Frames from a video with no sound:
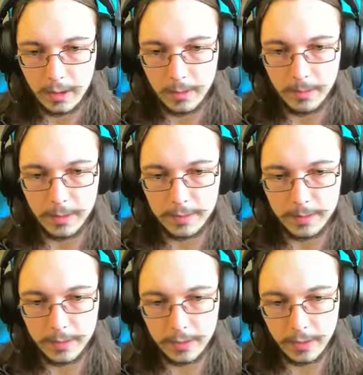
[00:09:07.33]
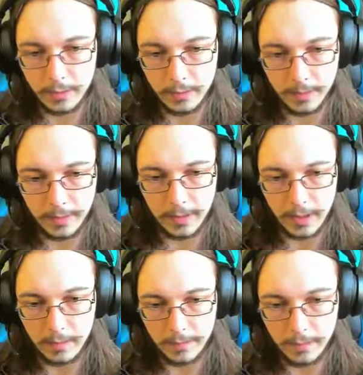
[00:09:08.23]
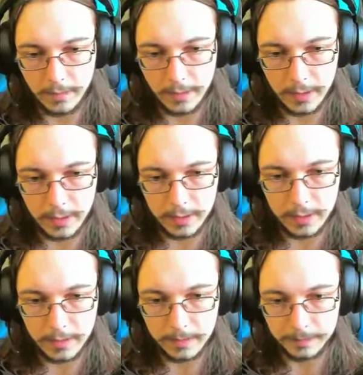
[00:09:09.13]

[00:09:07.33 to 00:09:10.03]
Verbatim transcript: Bit of smooth stone will be helpful for this.